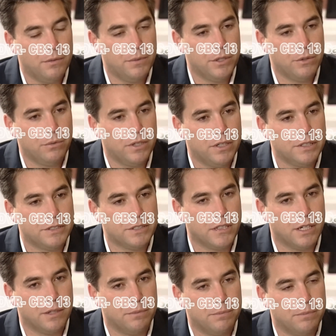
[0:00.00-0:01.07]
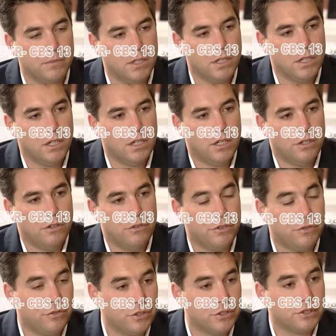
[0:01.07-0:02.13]
It was for the
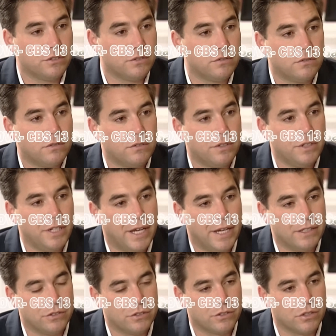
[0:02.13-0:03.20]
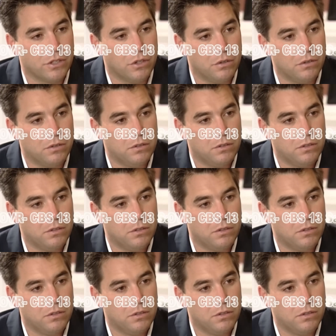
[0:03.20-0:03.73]
first 3 days or so